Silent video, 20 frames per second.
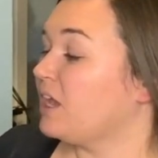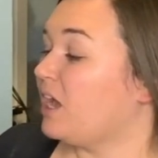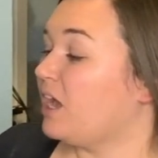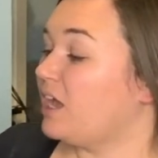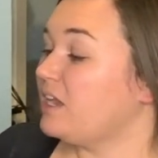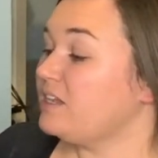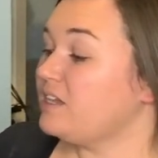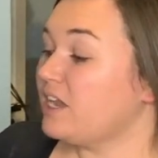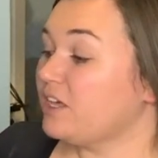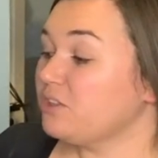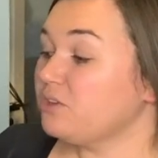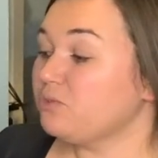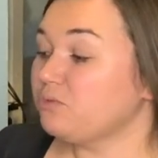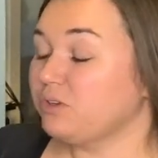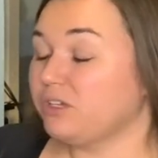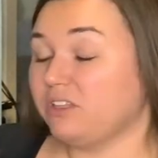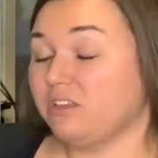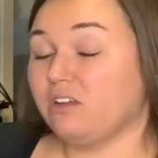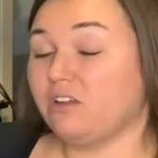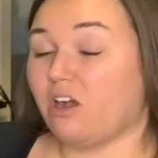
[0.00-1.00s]
another
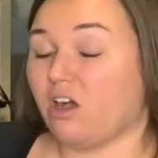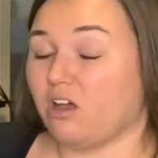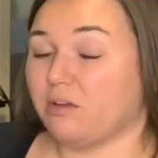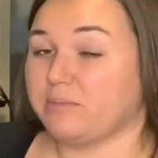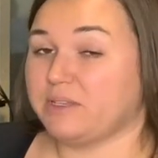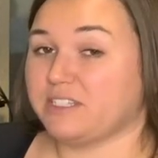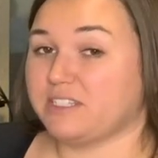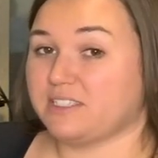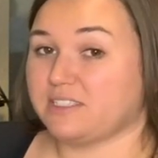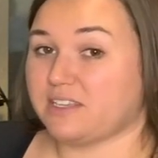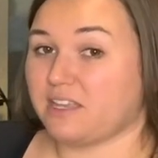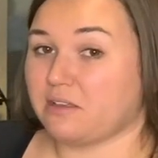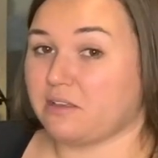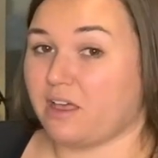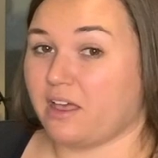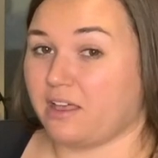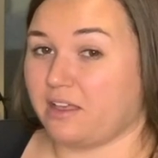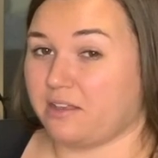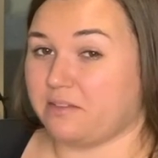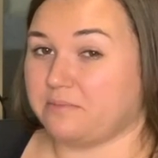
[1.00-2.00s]
really common
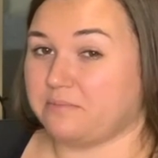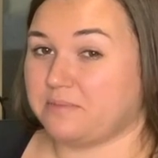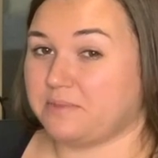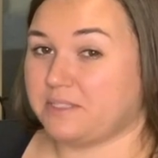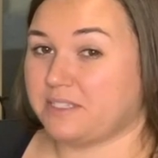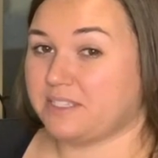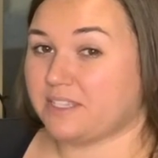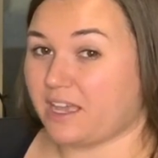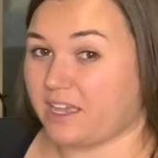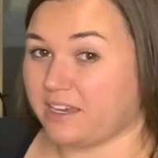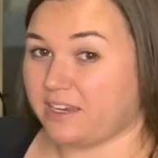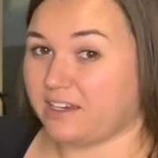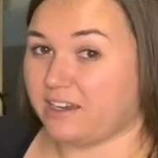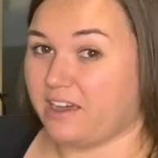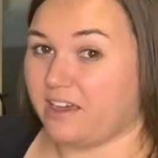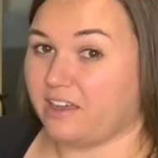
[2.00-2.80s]
sign